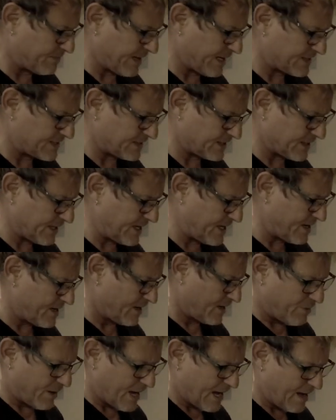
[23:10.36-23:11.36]
basically,
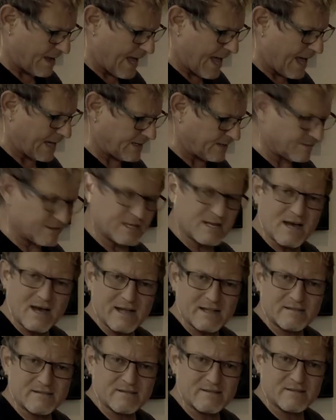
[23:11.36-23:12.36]
by adding the
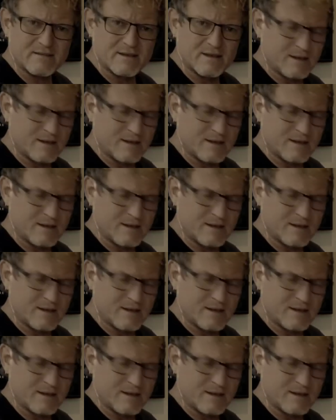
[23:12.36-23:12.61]
ninth,